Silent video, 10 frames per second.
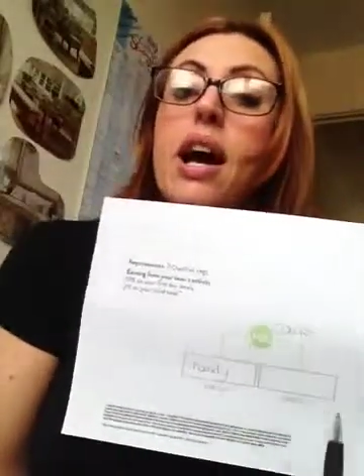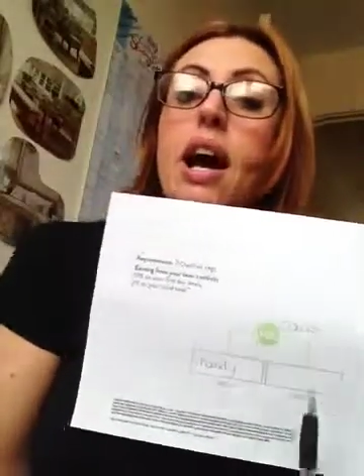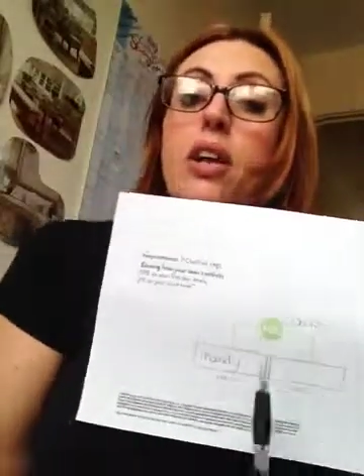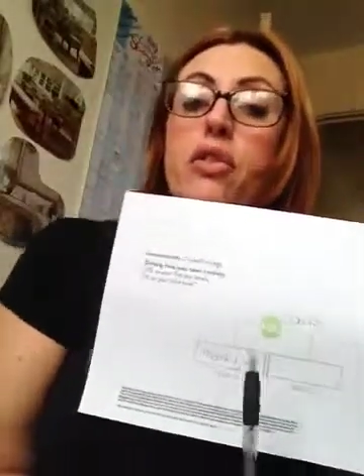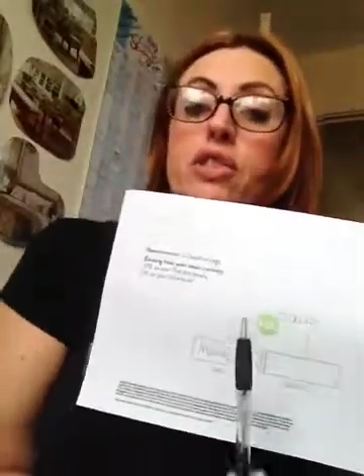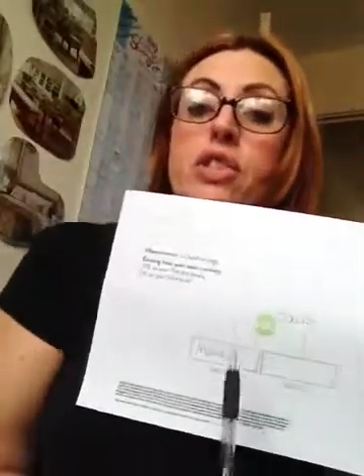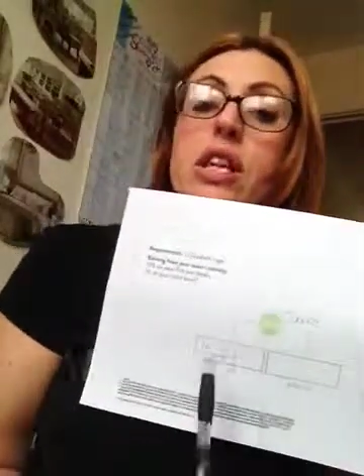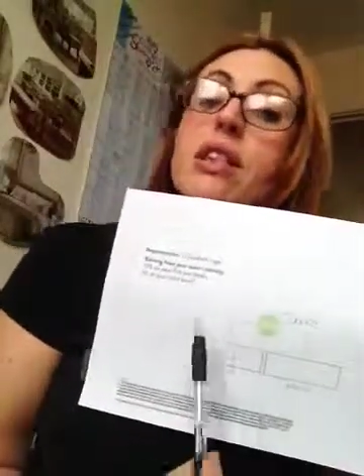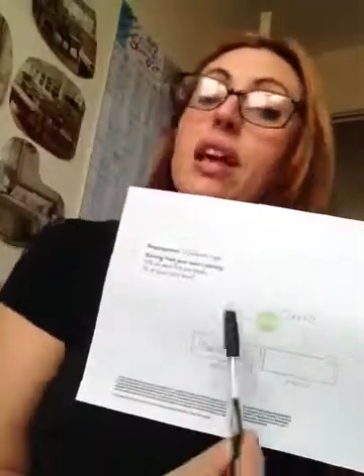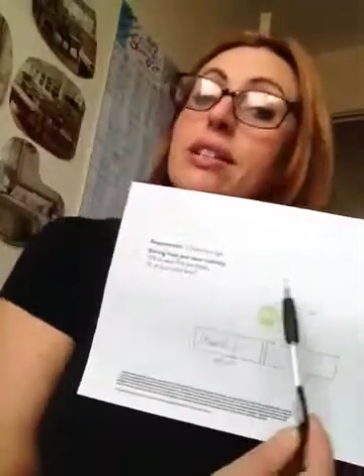And
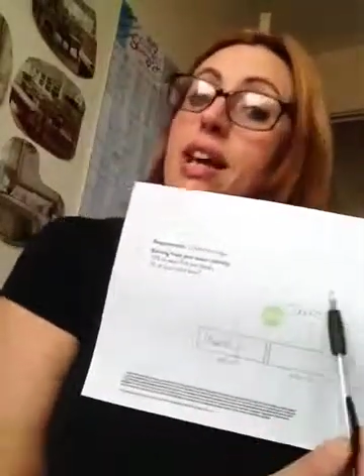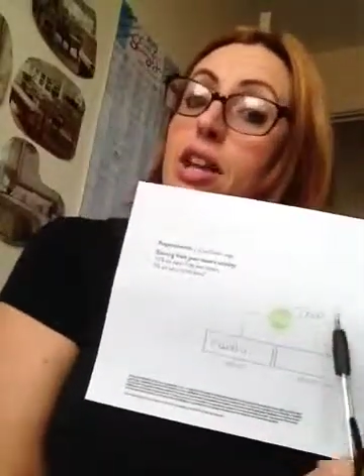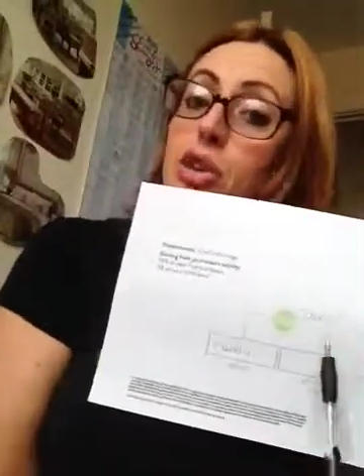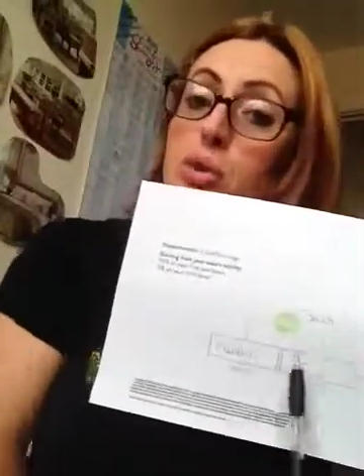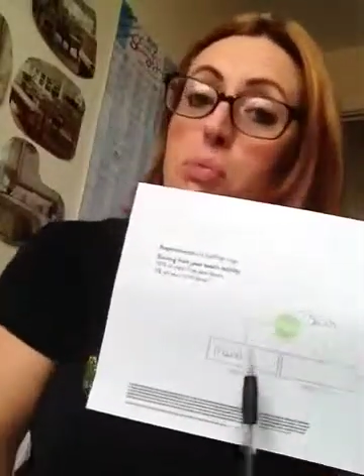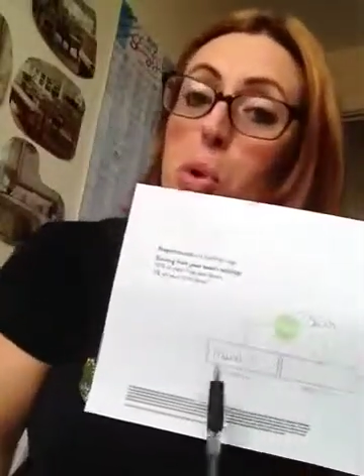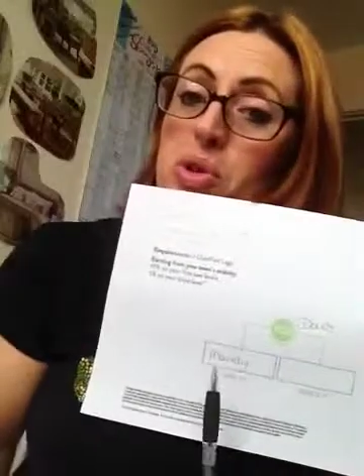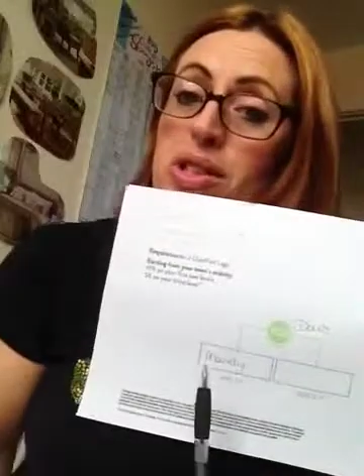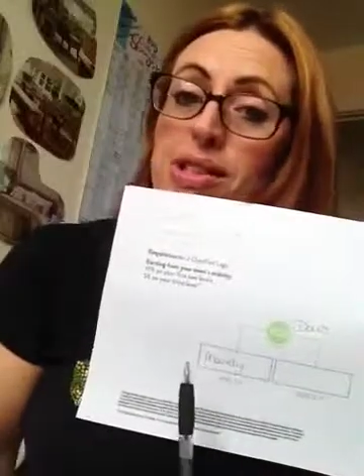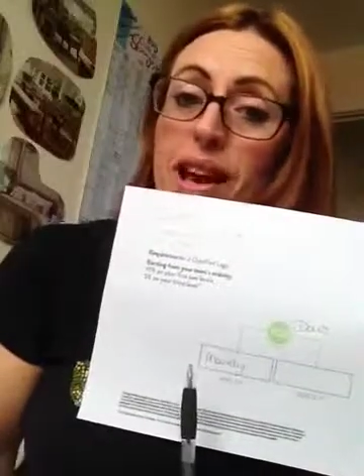obviously that's how those
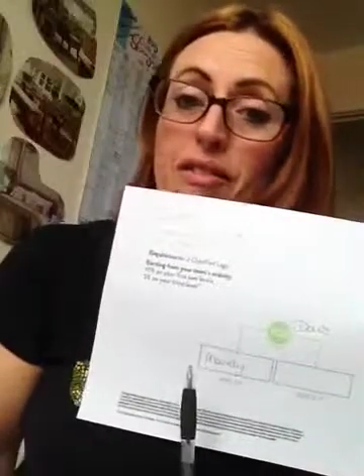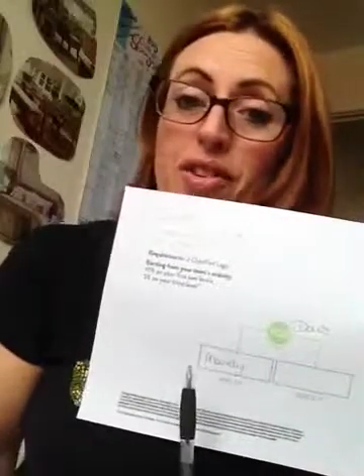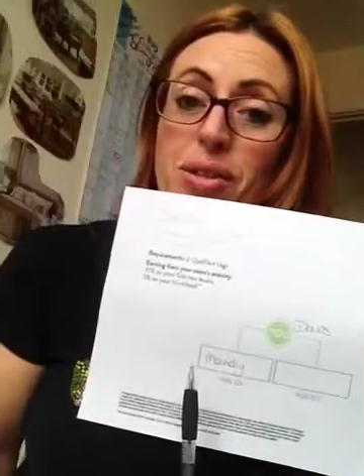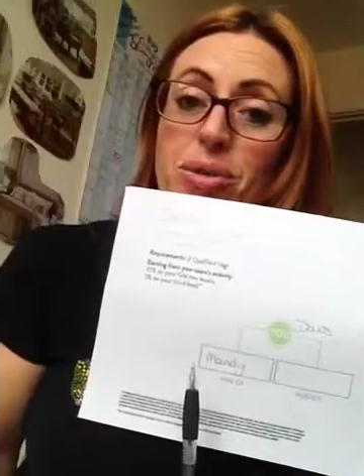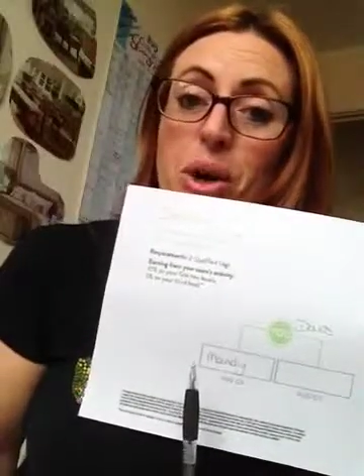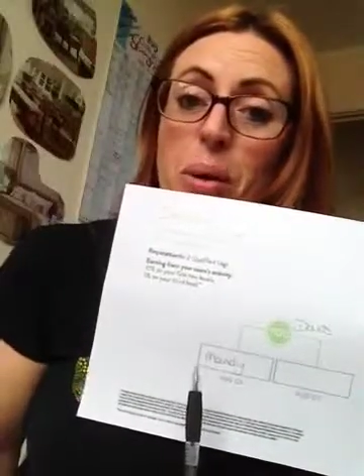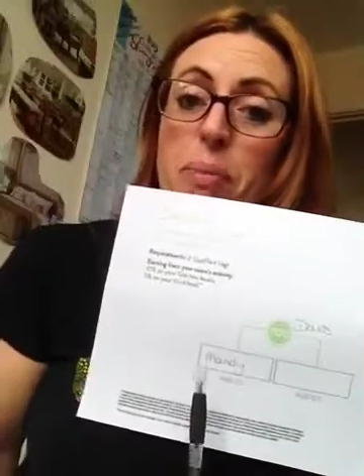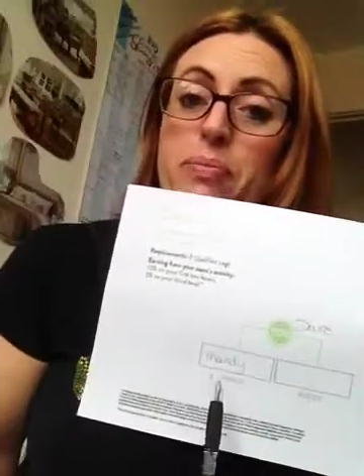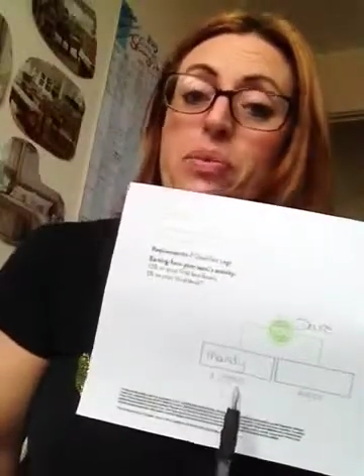boxes get filled up.